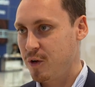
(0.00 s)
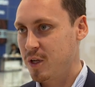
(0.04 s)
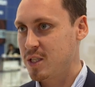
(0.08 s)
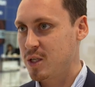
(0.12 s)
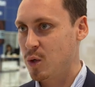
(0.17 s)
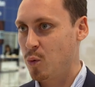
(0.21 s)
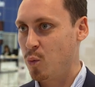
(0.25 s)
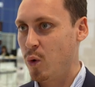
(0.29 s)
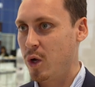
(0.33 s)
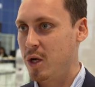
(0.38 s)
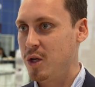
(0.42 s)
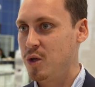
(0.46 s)
it
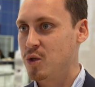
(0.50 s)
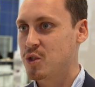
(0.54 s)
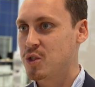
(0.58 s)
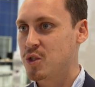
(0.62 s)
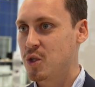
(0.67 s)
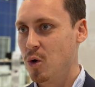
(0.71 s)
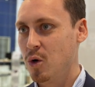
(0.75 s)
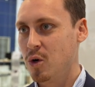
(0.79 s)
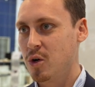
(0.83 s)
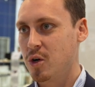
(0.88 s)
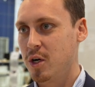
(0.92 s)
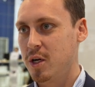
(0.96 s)
and when you
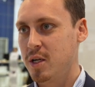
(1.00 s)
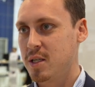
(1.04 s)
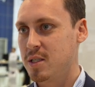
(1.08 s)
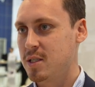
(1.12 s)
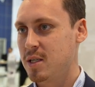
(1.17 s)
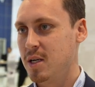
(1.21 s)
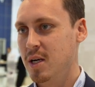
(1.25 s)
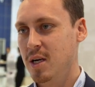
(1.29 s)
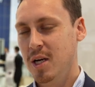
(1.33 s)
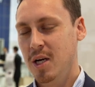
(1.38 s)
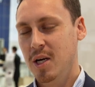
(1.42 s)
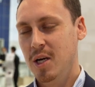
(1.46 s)
solder it,
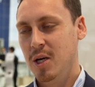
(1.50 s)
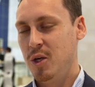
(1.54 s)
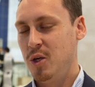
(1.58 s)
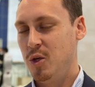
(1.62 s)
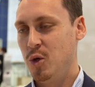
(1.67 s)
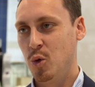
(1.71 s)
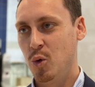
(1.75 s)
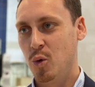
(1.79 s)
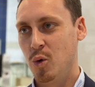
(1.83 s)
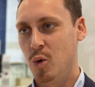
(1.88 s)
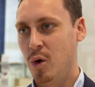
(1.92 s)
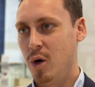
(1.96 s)

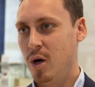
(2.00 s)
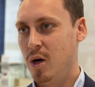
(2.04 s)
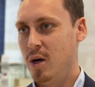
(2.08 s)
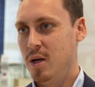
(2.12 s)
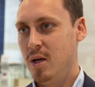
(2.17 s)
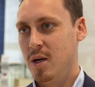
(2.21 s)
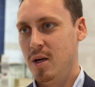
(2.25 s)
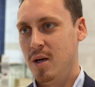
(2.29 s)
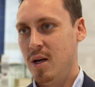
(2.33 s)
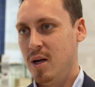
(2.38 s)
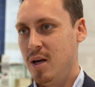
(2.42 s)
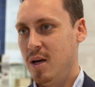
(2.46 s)
you
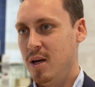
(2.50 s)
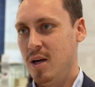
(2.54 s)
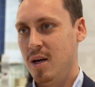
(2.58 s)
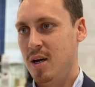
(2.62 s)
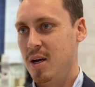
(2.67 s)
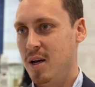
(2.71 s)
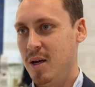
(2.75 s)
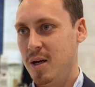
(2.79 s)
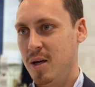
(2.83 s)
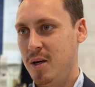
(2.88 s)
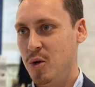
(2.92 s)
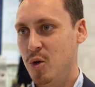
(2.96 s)

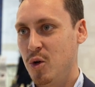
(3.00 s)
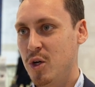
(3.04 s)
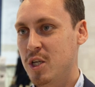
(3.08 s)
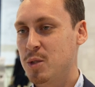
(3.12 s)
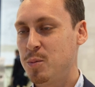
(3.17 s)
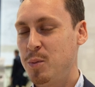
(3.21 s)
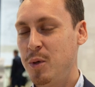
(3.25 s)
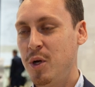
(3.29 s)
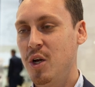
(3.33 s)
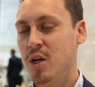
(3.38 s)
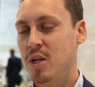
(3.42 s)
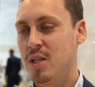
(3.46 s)

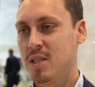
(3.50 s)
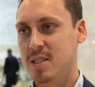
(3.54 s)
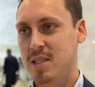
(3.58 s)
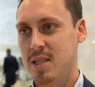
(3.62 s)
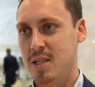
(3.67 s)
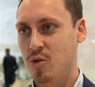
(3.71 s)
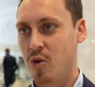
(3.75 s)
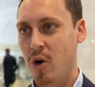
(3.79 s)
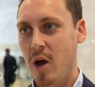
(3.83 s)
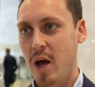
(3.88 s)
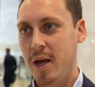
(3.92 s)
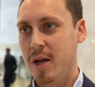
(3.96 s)
experience
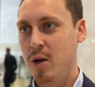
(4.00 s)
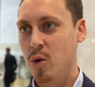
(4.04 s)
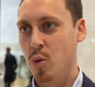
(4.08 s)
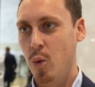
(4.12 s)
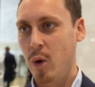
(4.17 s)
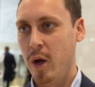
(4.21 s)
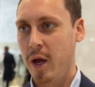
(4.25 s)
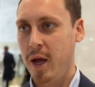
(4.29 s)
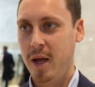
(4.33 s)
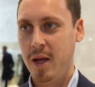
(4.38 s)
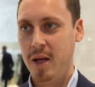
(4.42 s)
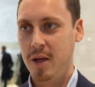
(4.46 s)
it right
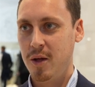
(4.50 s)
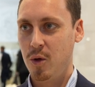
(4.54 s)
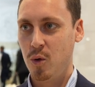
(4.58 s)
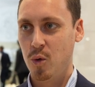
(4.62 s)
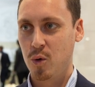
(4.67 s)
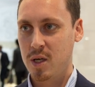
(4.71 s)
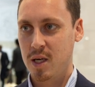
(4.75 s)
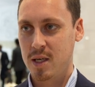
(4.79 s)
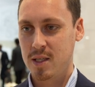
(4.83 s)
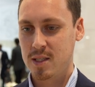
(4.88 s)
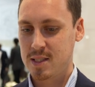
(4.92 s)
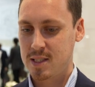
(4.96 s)
away. You
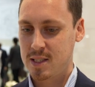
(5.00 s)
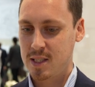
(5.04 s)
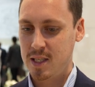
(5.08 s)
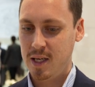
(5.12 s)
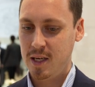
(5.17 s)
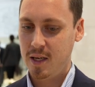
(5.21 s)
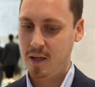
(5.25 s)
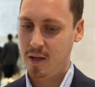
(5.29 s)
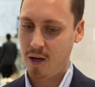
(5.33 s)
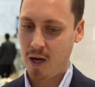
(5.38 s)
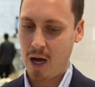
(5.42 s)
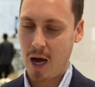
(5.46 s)
can
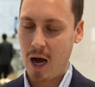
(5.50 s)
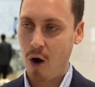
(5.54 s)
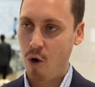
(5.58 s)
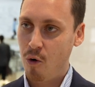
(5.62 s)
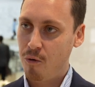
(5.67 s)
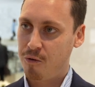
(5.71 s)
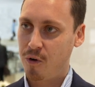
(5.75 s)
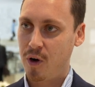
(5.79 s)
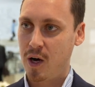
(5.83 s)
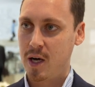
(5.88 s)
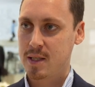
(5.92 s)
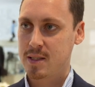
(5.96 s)
see how
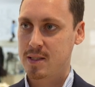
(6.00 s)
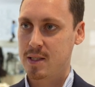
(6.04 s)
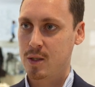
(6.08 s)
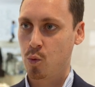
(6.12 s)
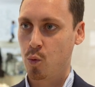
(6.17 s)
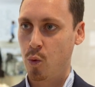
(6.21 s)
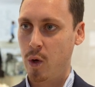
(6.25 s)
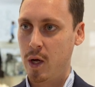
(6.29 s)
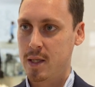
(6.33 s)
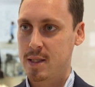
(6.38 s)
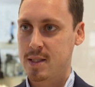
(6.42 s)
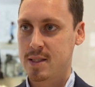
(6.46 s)
fast it
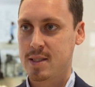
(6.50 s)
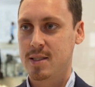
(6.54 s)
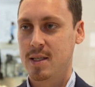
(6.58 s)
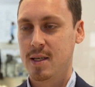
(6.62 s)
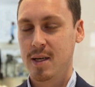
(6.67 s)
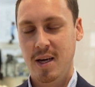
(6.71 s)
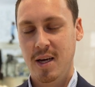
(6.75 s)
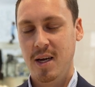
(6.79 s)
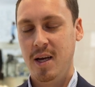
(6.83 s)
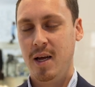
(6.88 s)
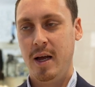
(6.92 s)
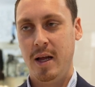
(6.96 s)
wets,
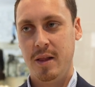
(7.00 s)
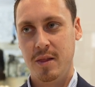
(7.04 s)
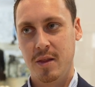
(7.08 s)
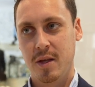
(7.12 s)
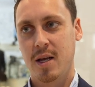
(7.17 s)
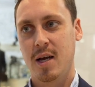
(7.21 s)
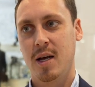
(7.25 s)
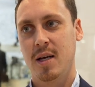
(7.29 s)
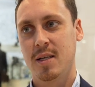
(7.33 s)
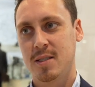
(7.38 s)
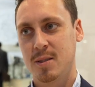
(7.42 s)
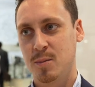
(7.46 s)
and the
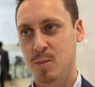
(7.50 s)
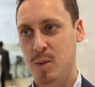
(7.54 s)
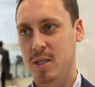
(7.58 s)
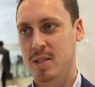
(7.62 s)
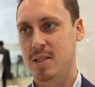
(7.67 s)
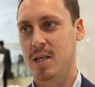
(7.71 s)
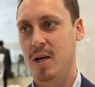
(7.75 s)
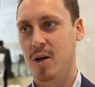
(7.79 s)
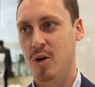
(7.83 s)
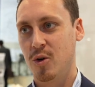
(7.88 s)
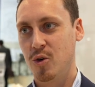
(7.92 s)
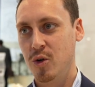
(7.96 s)

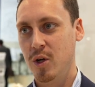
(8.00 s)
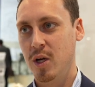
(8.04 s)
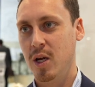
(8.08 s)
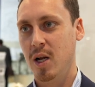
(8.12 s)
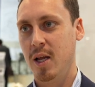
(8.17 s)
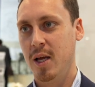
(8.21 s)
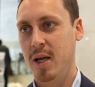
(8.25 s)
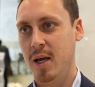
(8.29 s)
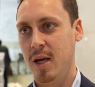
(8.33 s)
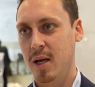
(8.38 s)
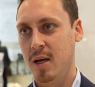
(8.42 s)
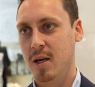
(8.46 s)
customers are
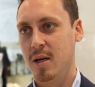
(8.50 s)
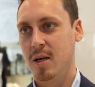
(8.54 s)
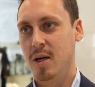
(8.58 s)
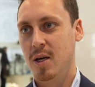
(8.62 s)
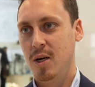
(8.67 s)
really,